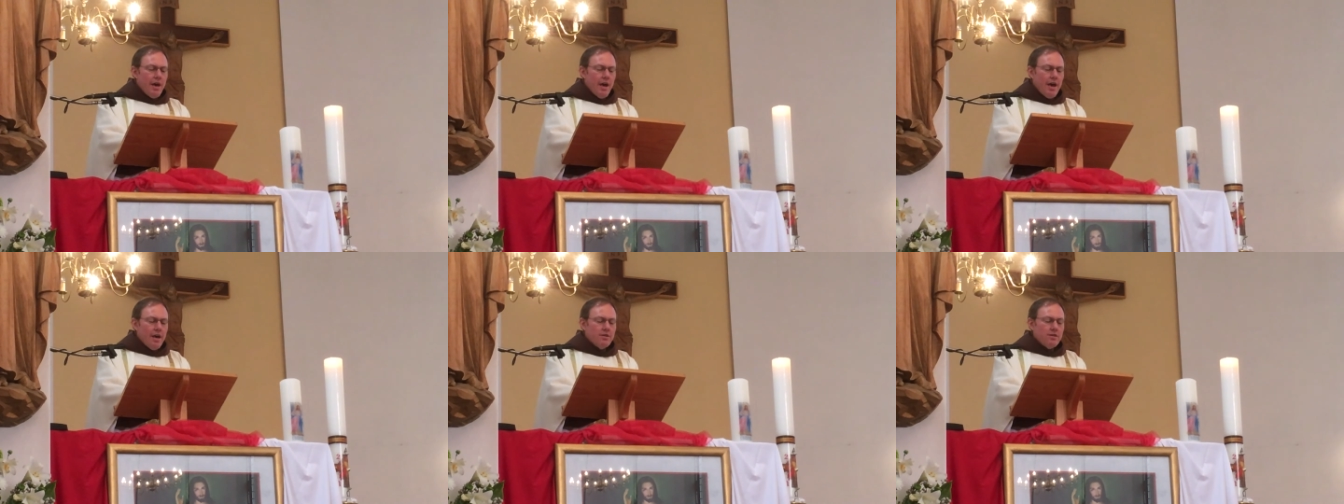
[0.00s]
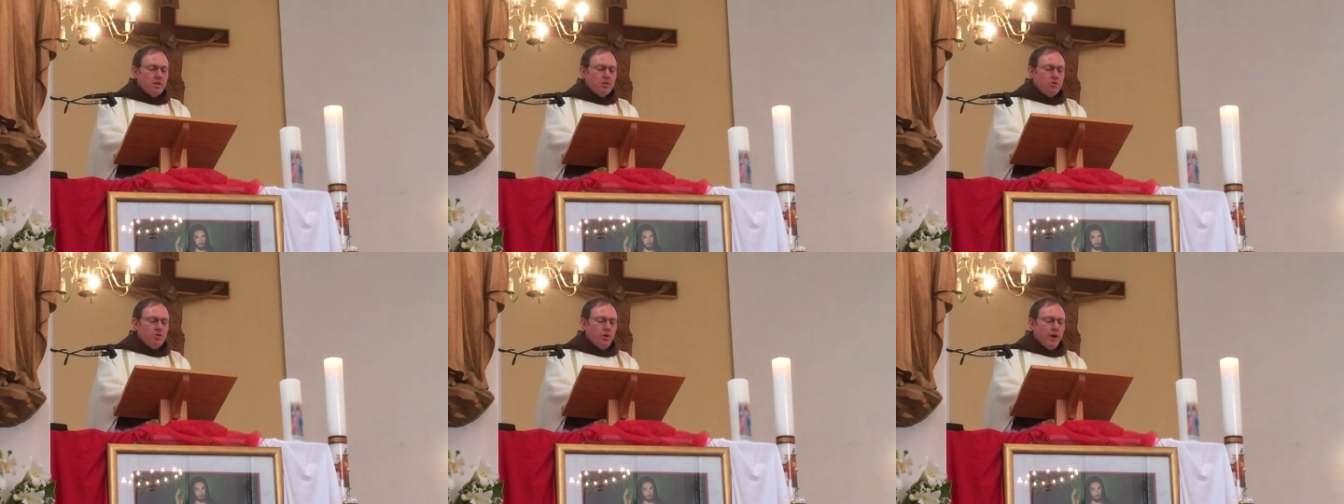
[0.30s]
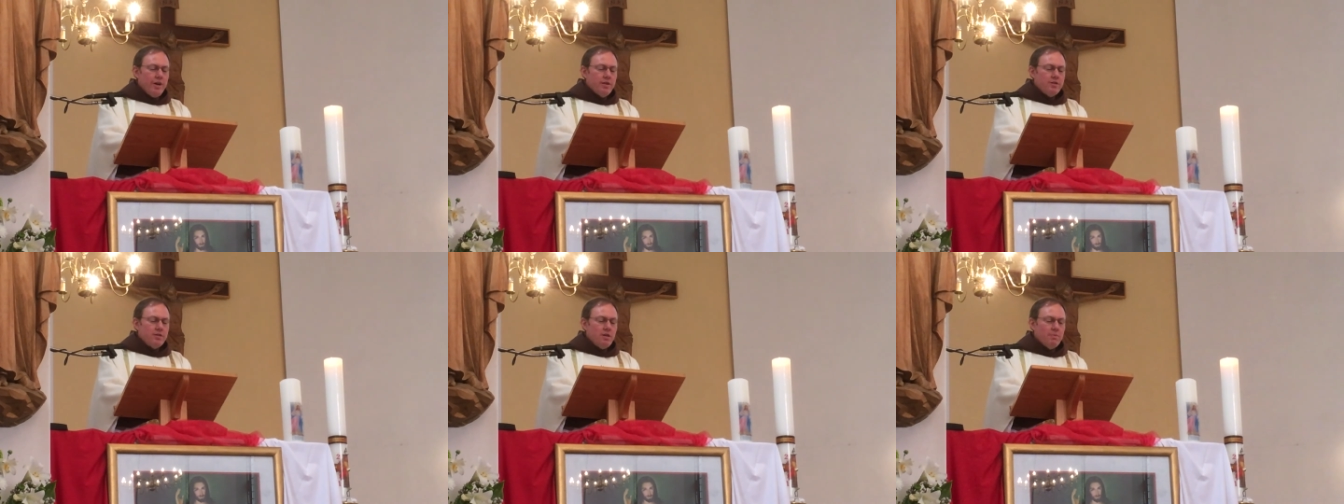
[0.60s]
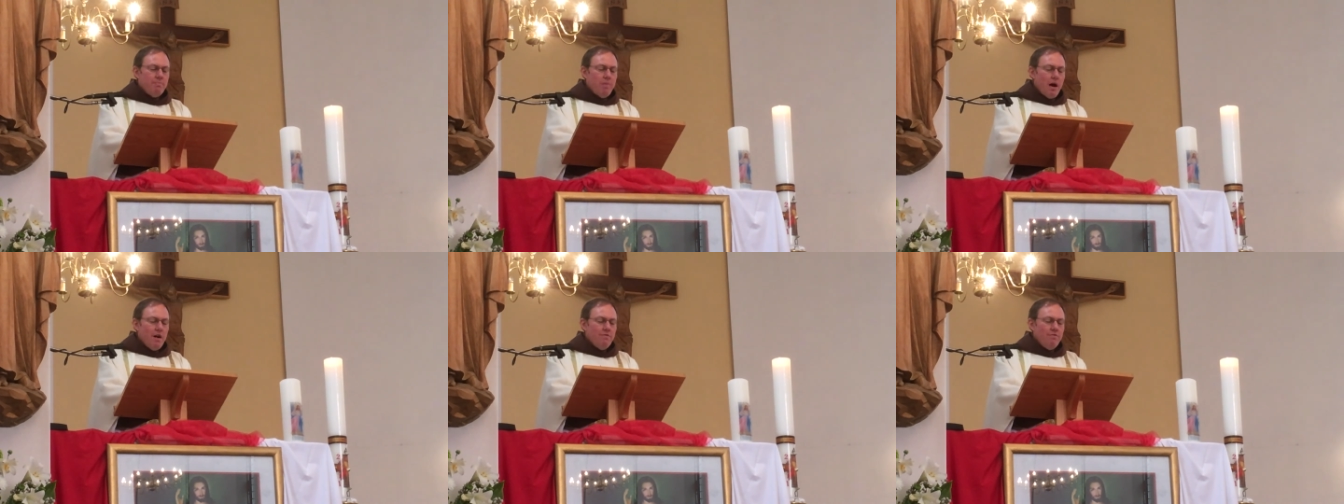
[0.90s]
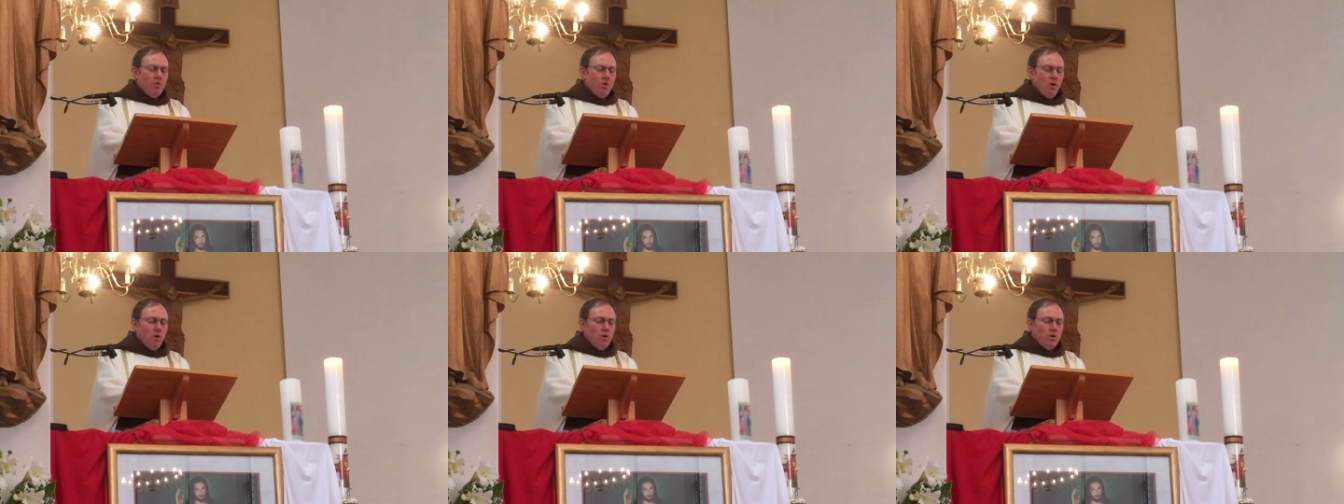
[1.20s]
is addressed
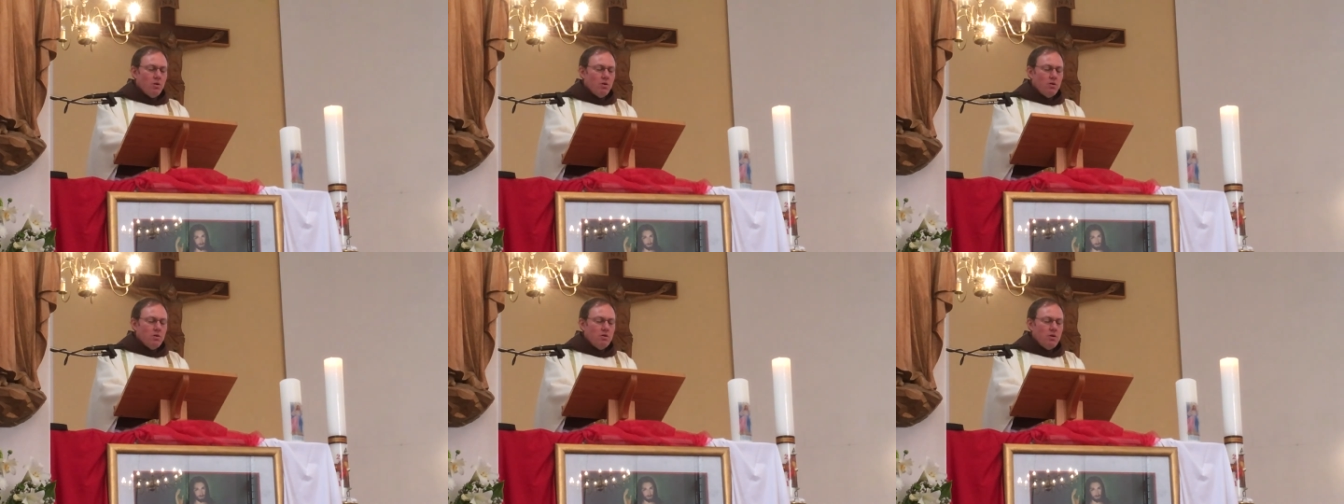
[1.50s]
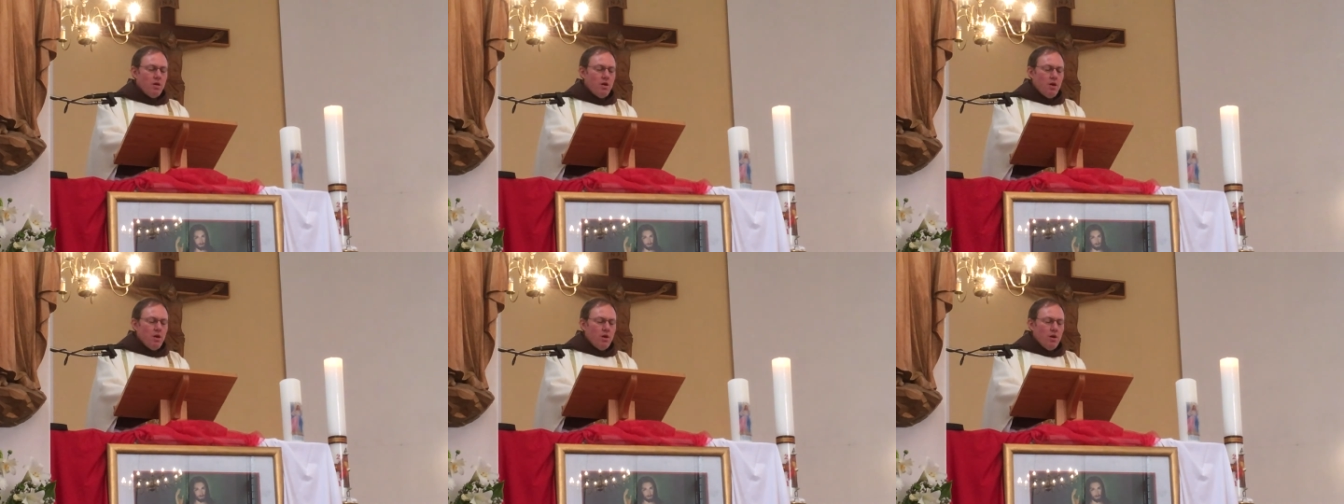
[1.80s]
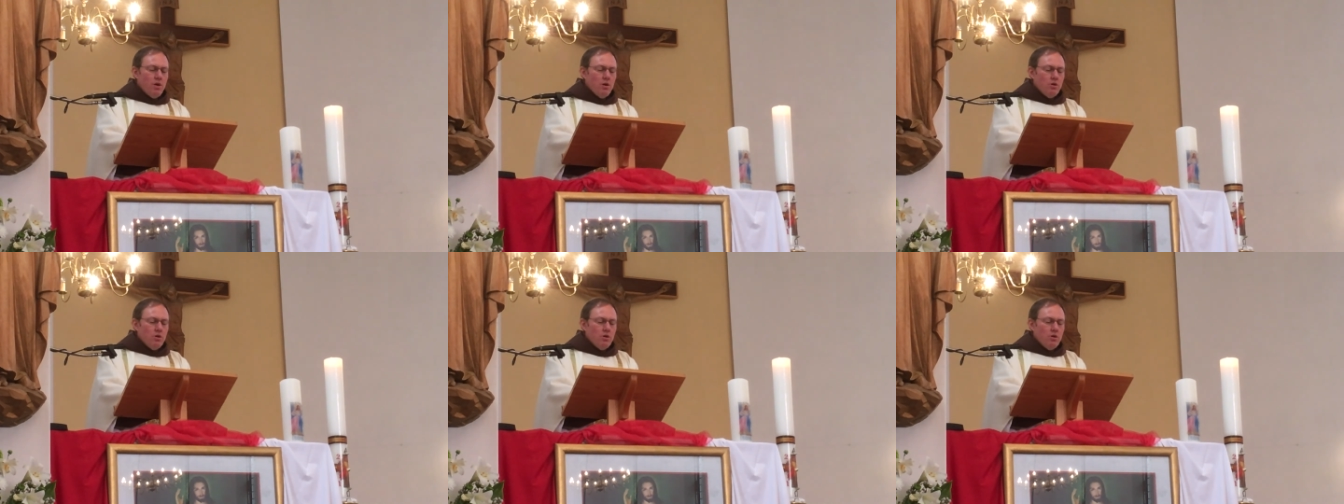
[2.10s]
above all